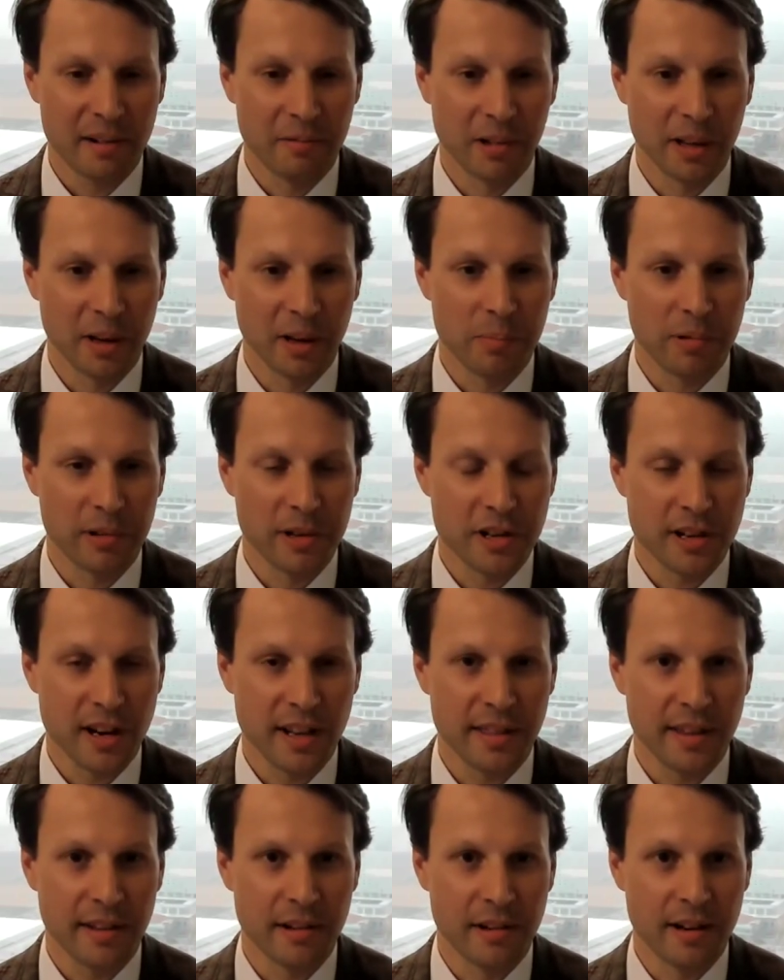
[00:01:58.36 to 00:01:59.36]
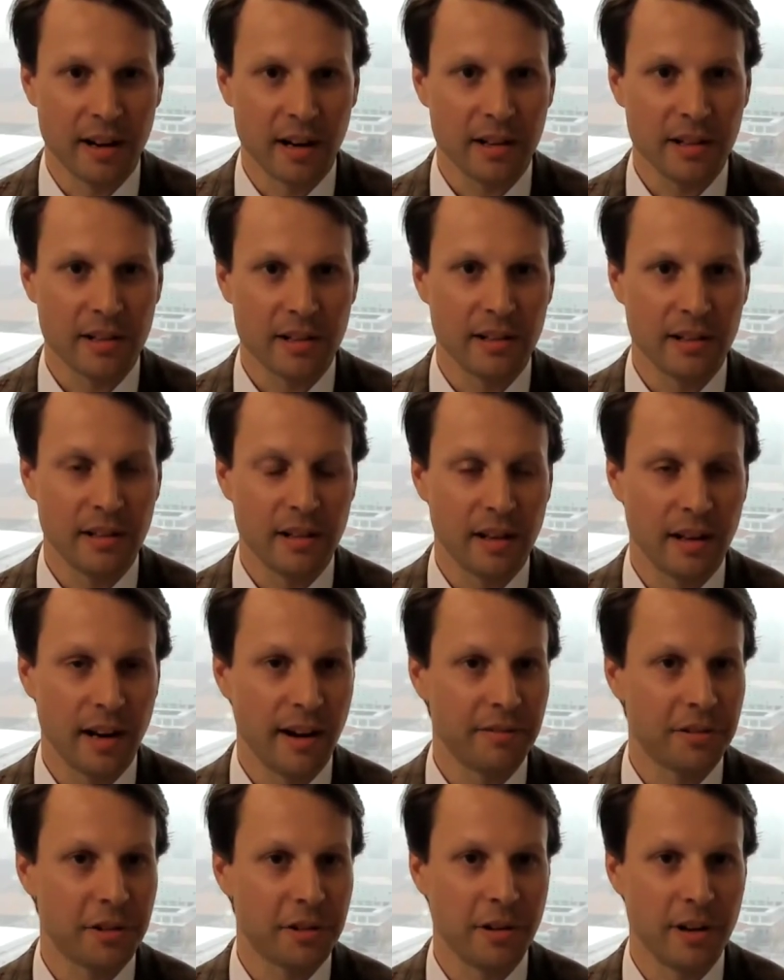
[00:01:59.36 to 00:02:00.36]
I really appreciate the introduction. Good
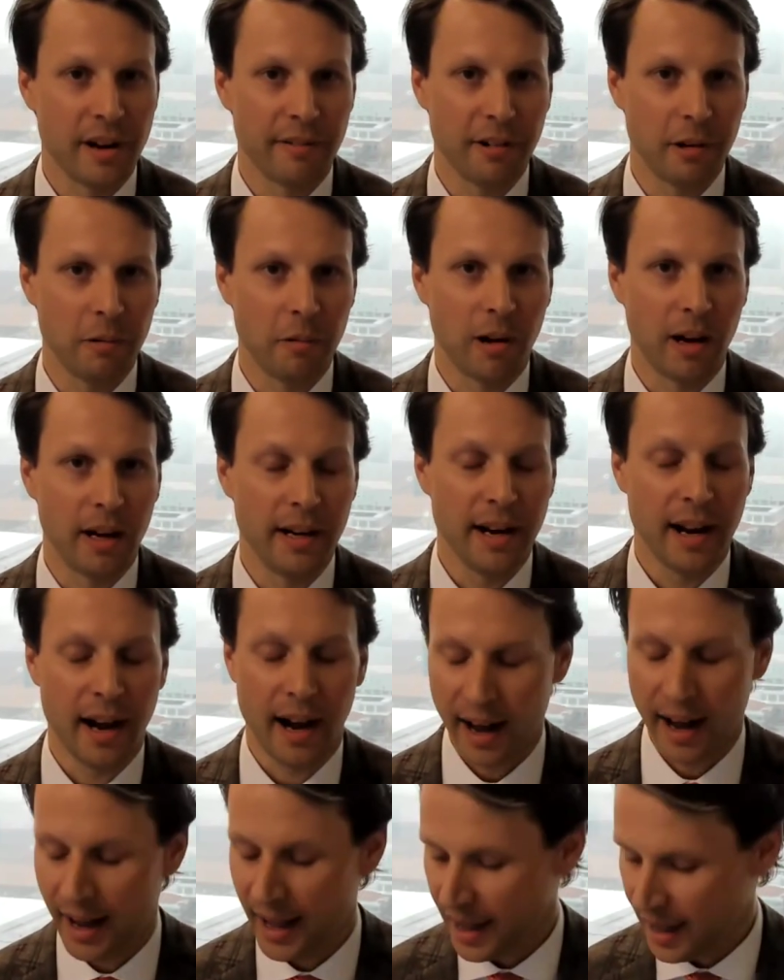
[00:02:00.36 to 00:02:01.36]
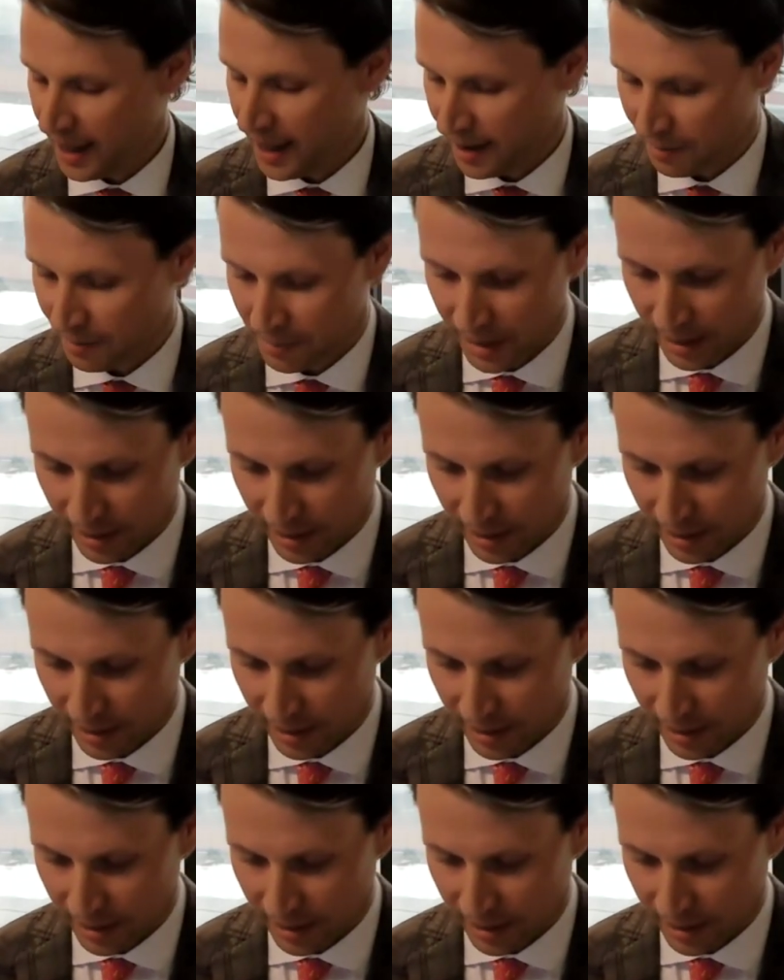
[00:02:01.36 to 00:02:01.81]
afternoon, everyone. I am